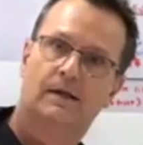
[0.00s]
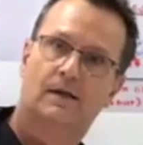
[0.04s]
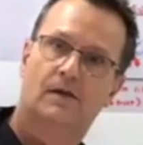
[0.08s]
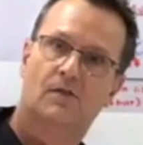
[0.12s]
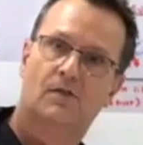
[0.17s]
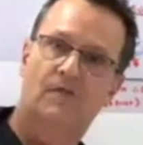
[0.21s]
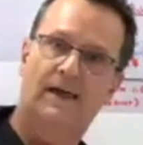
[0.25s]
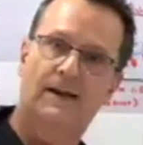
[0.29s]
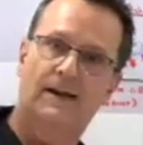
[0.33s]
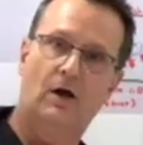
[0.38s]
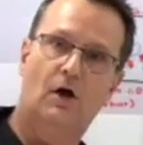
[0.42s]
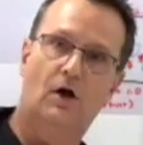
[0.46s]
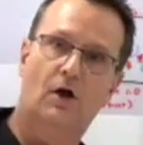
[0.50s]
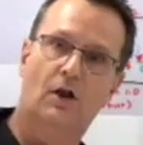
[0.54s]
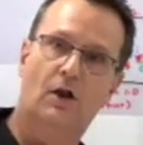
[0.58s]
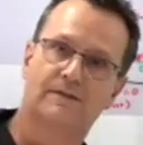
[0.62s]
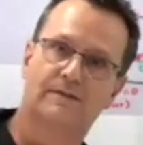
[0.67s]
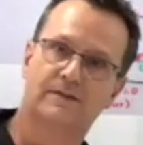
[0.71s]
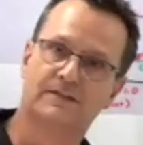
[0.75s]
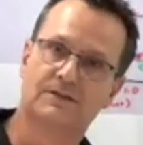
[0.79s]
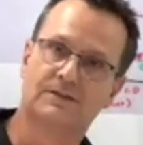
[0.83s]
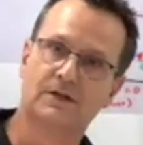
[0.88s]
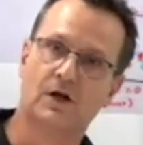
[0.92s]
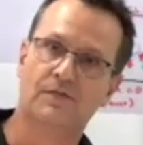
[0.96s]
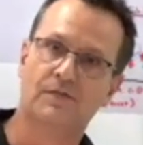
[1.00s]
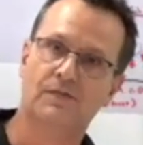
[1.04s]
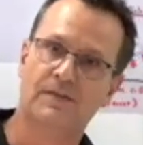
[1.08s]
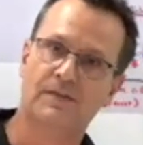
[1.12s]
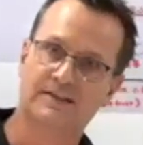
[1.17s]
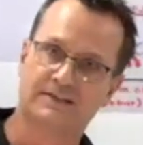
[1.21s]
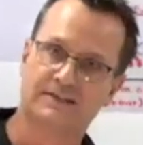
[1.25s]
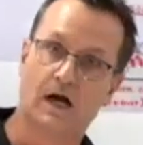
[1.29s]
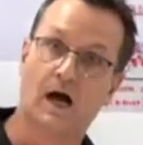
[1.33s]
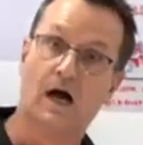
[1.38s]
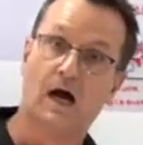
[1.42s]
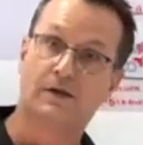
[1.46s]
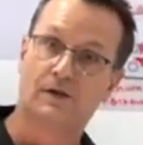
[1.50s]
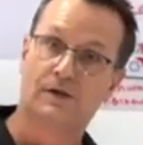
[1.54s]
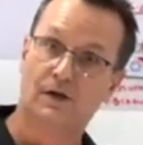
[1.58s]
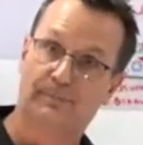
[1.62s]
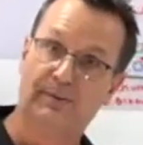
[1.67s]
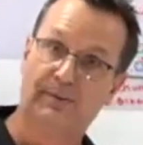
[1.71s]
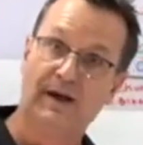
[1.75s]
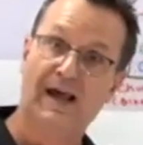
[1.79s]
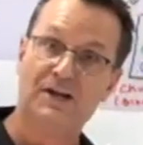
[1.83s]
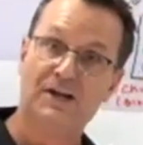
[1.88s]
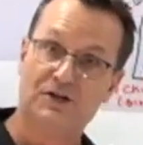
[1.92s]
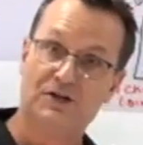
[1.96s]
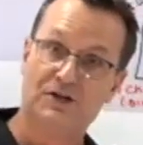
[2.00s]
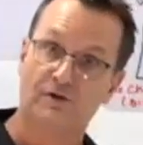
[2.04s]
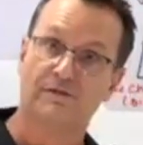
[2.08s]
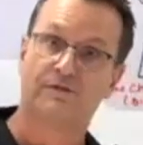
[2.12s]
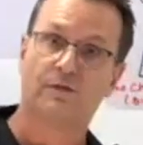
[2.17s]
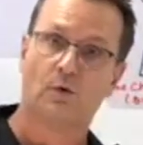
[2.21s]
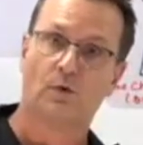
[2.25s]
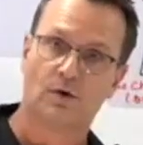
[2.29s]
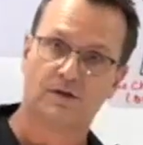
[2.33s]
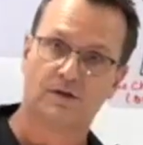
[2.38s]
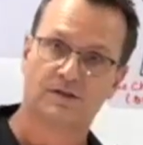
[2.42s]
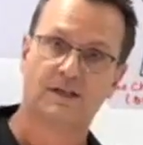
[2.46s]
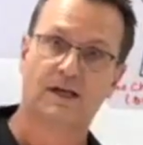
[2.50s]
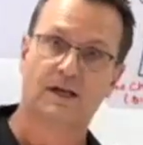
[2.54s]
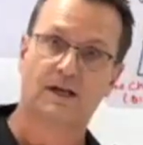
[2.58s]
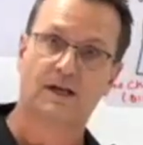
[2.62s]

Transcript: That all of a sudden, this occupation force that